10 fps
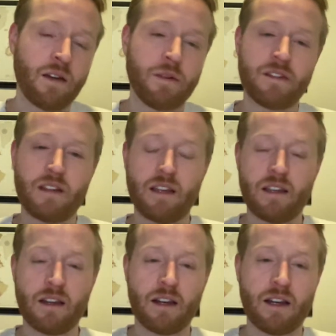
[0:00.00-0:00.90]
we
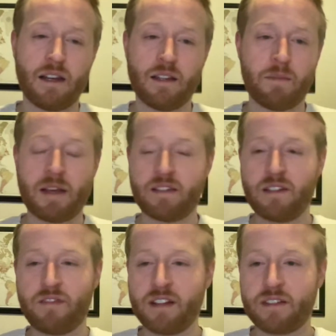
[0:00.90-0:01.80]
see the best
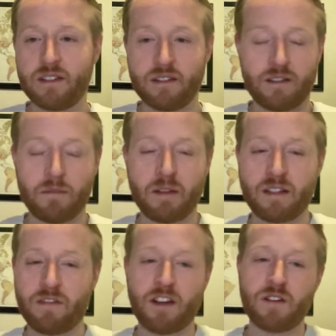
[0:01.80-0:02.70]
defenses and the best
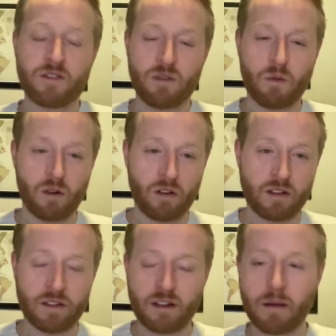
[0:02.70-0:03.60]
defenders in the world
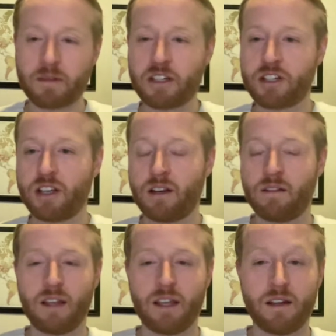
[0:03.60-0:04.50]
in this competition.
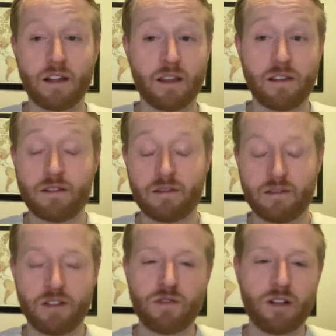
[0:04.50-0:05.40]
And these
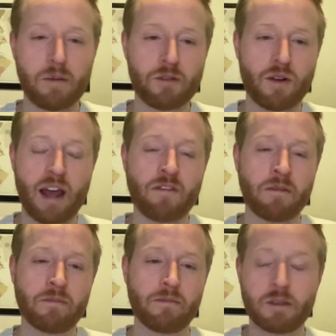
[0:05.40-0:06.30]
two clubs don't have them,
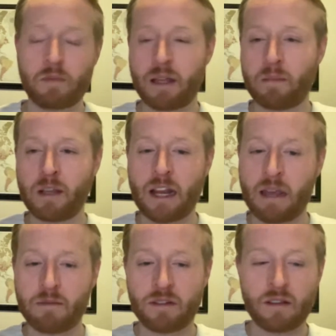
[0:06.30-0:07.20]
despite the big
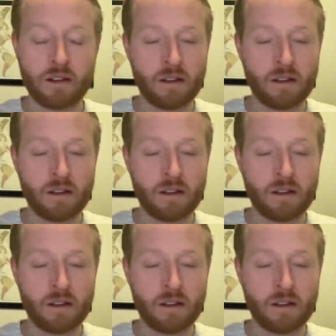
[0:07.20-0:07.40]
names.